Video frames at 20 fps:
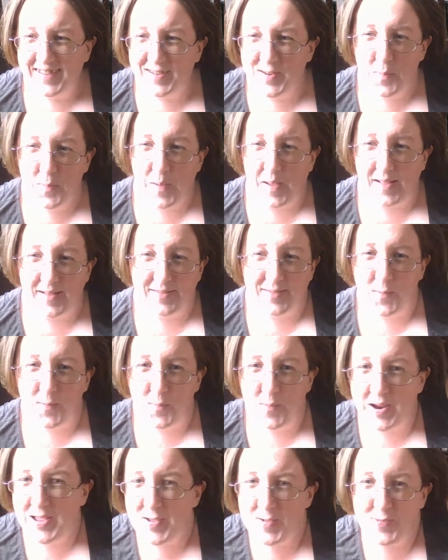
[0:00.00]
Depends
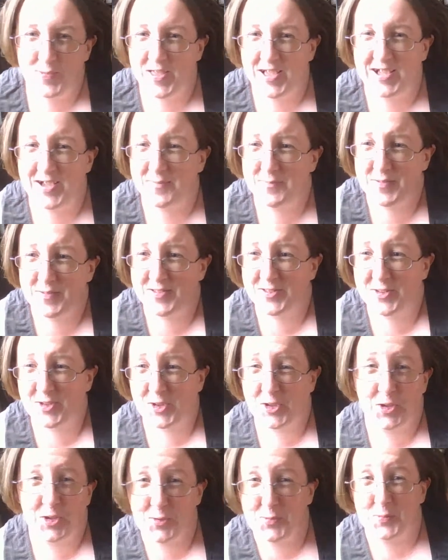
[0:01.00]
on what you think of as
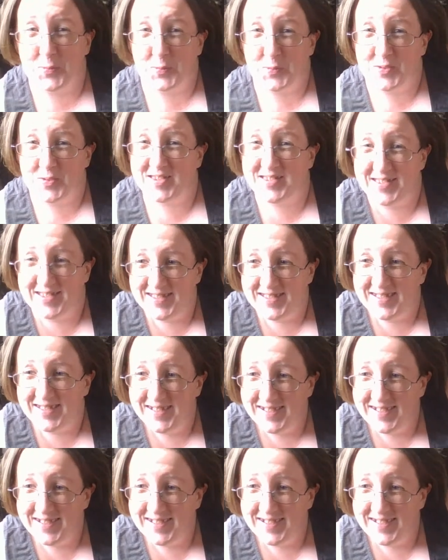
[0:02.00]
cute.